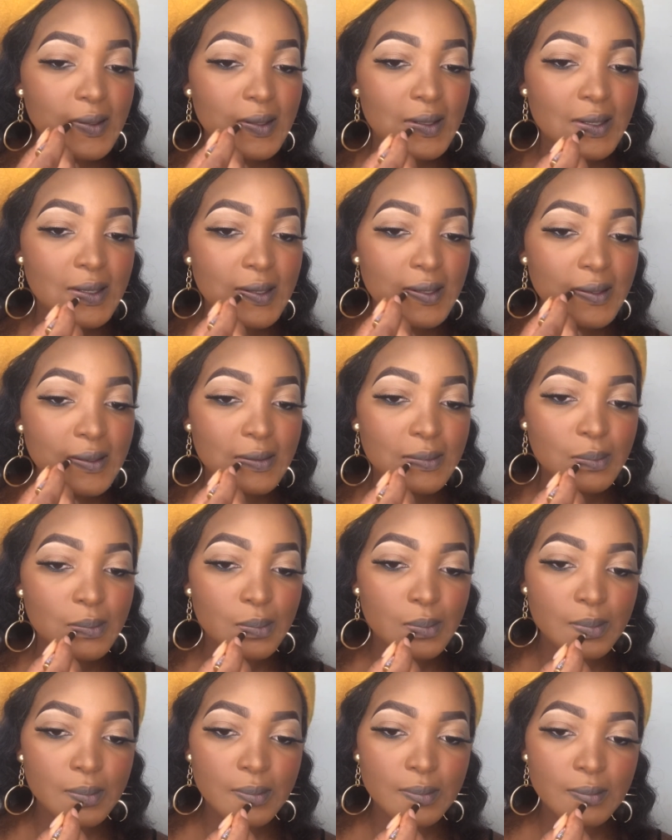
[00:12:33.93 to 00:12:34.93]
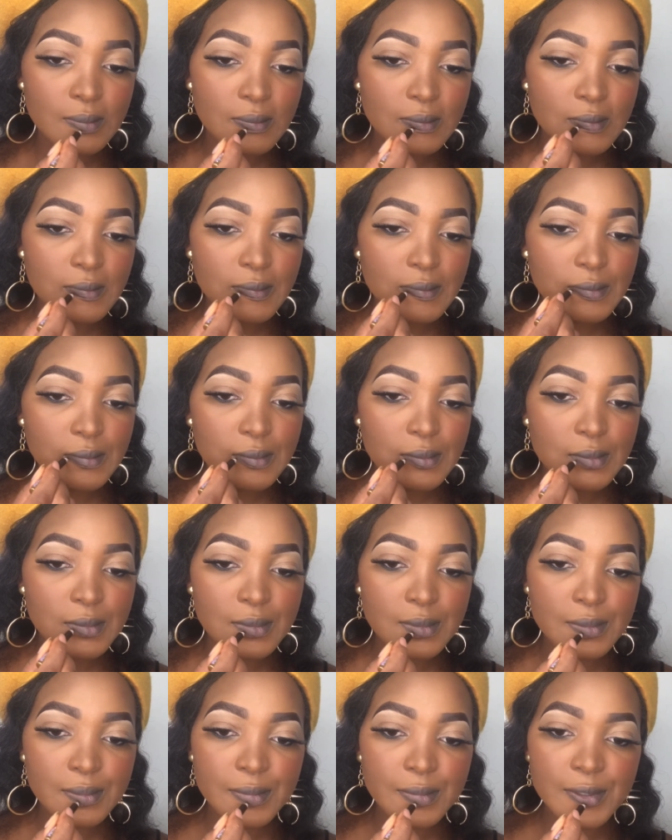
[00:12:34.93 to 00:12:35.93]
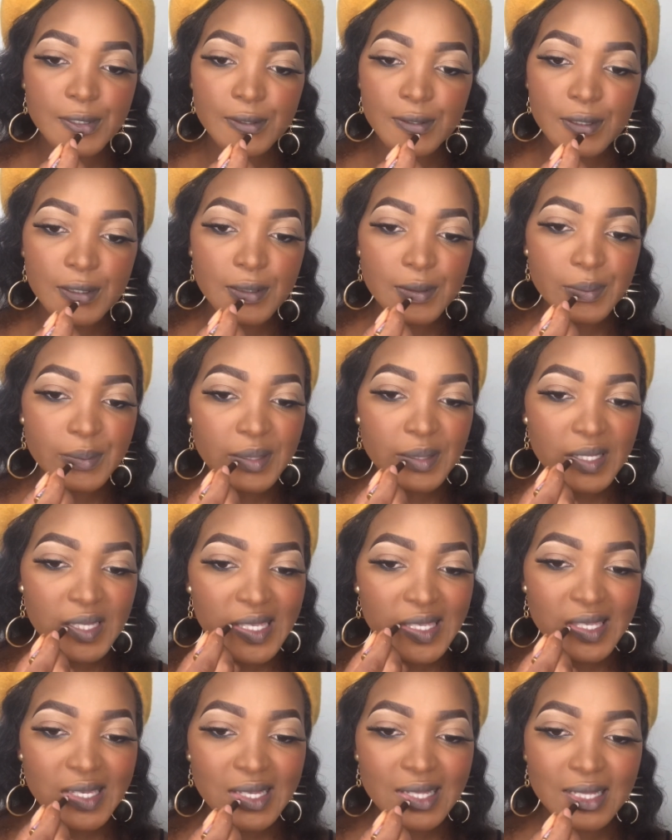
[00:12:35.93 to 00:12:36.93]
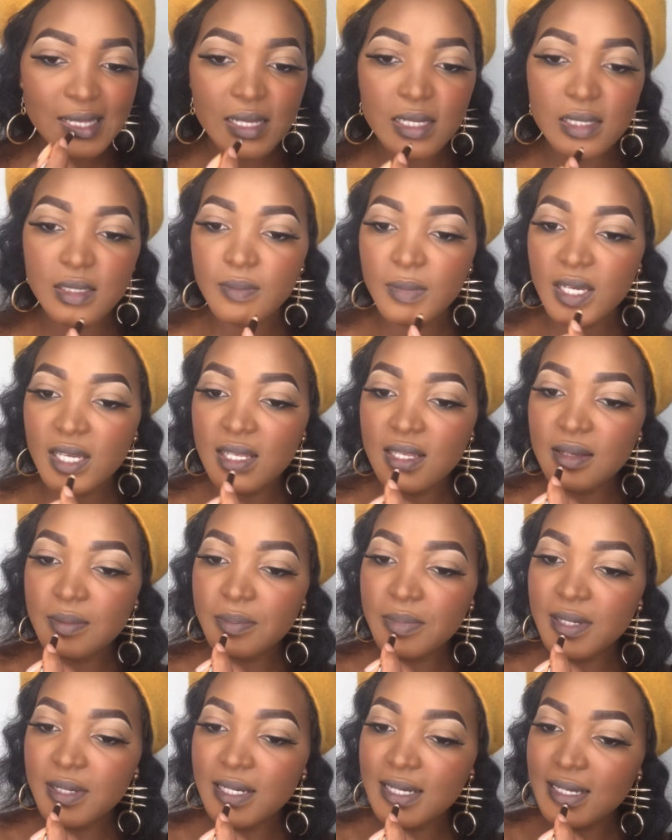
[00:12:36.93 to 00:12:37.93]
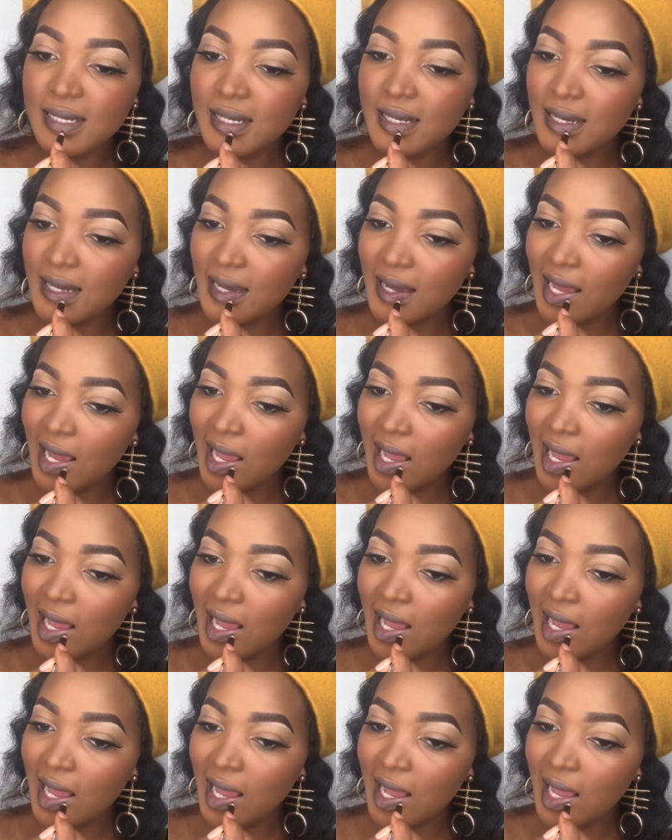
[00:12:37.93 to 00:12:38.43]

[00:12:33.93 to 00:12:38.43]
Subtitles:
brown eye pencil as my lip liner.